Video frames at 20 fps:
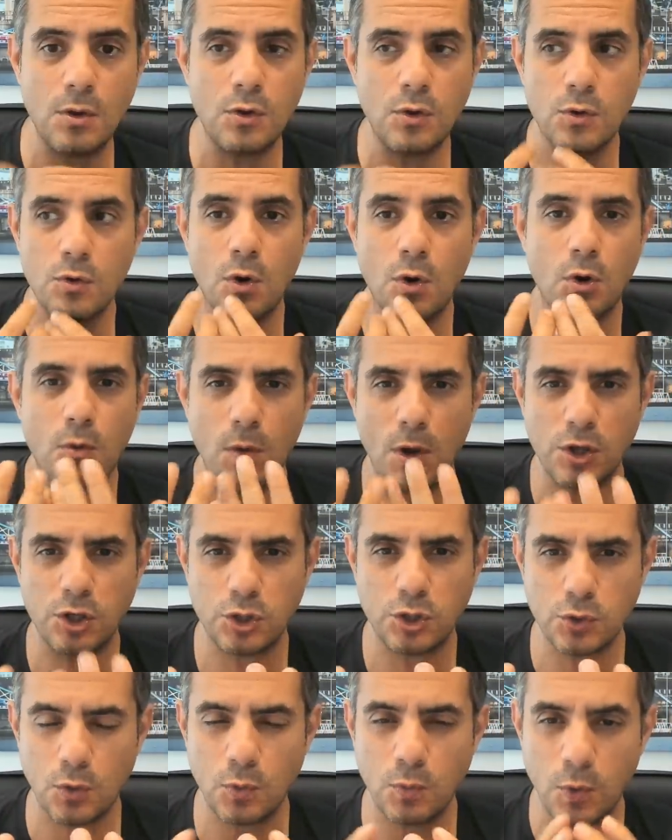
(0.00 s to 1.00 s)
you're not quite
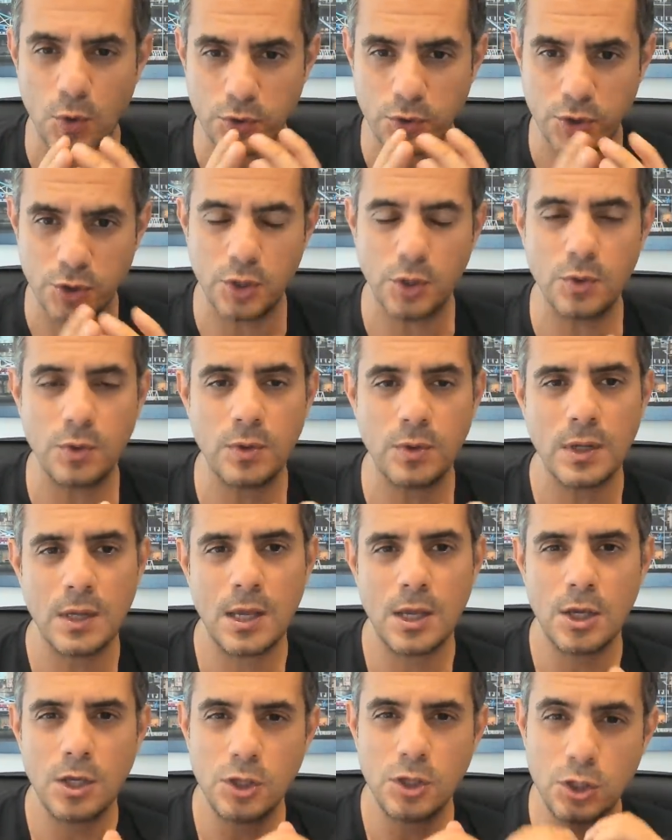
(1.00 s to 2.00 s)
sure what to do,
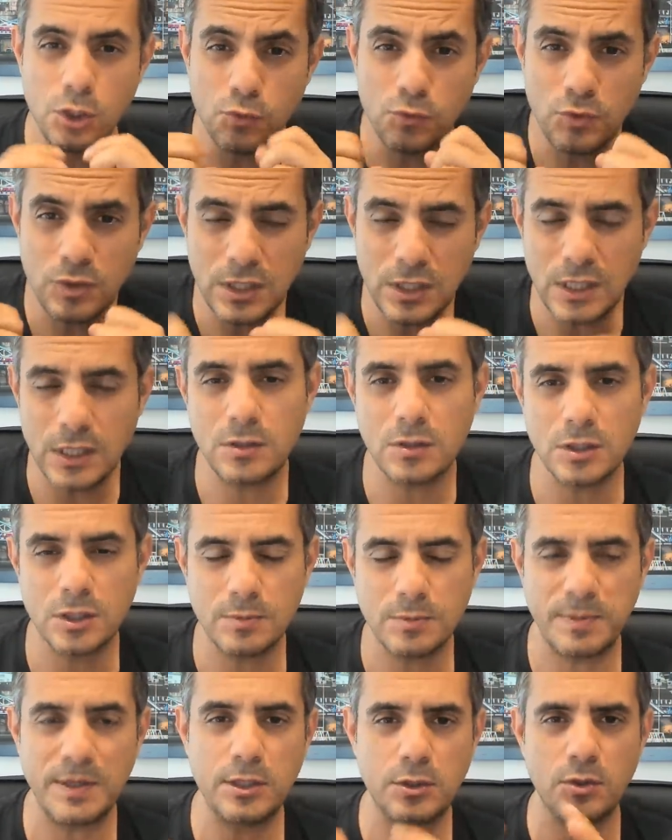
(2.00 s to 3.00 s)
you need to
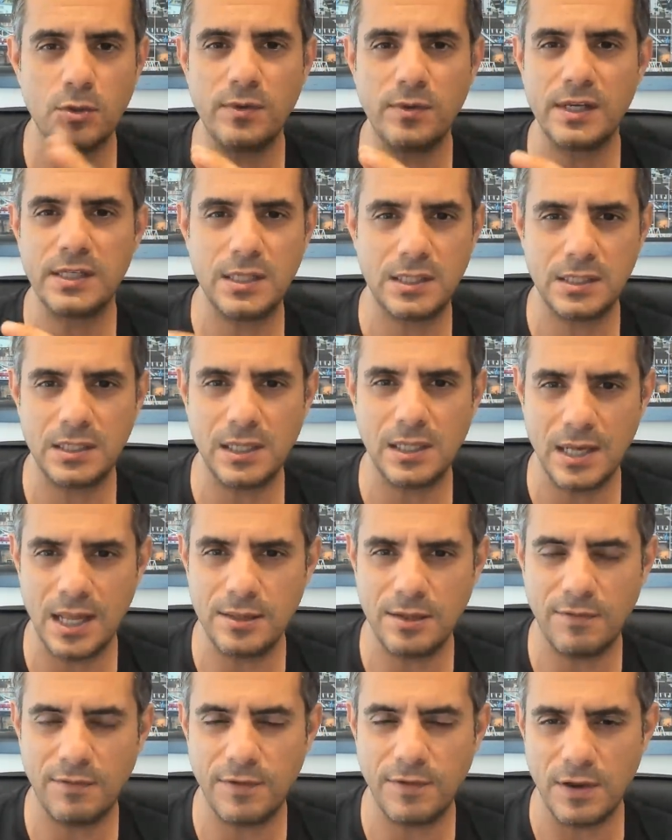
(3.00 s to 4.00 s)
speak to your existing
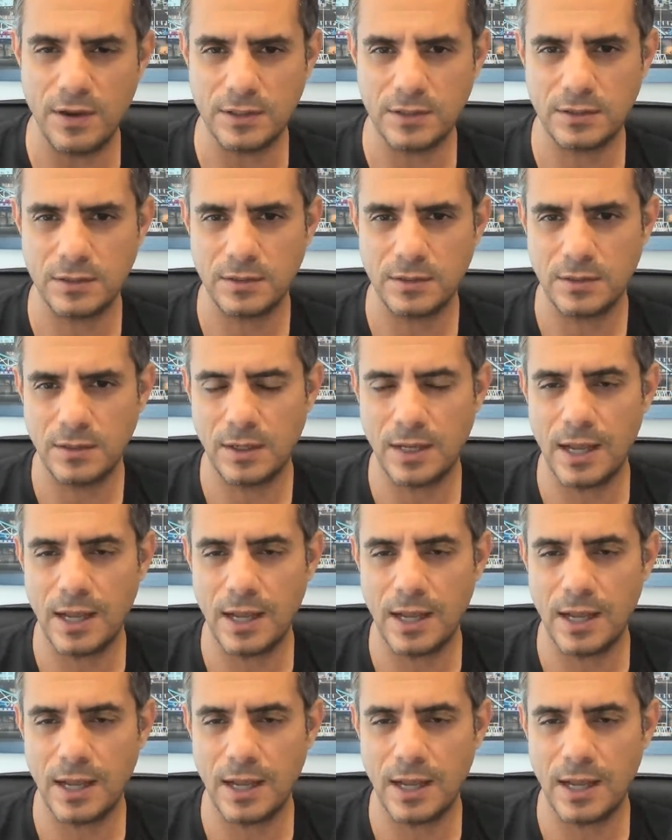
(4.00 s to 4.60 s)
lender first.